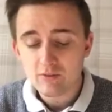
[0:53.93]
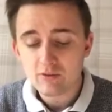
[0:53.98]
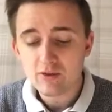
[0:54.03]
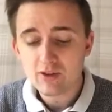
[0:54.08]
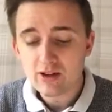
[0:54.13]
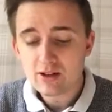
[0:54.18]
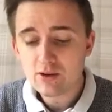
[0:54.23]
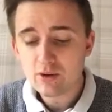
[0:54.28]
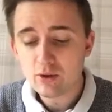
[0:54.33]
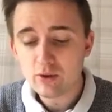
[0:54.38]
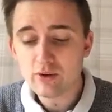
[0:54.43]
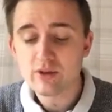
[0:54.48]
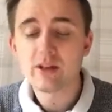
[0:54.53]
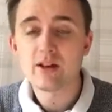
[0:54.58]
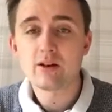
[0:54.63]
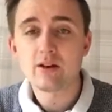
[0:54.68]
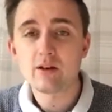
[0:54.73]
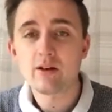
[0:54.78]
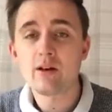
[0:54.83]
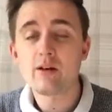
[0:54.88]
this horse
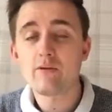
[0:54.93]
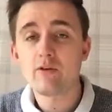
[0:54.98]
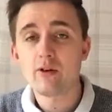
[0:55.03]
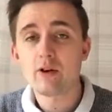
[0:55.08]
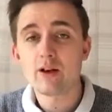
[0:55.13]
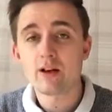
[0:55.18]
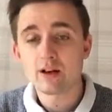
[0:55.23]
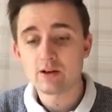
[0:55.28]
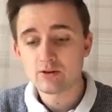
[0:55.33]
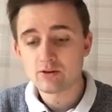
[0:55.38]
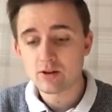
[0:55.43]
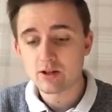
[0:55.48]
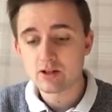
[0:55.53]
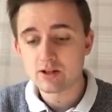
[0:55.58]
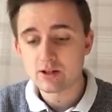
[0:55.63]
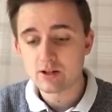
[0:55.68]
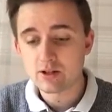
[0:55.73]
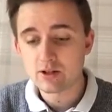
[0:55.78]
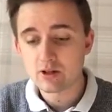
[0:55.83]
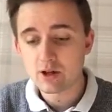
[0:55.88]
had another
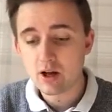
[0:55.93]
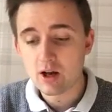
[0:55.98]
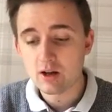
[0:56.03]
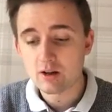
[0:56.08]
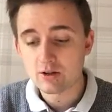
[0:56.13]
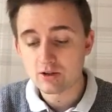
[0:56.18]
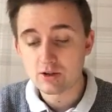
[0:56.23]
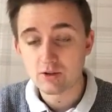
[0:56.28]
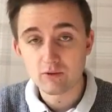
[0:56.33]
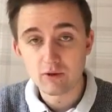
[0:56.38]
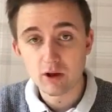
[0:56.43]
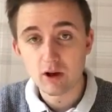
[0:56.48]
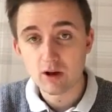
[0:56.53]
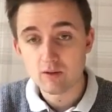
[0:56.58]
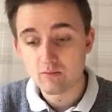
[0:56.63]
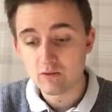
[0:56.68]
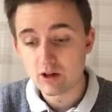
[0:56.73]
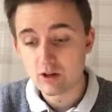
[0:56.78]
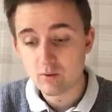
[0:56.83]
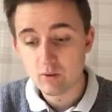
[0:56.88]
interesting chance of
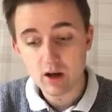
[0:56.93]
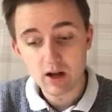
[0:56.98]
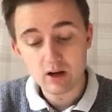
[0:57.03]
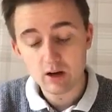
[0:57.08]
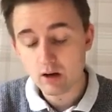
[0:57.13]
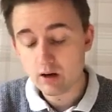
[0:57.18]
going really well,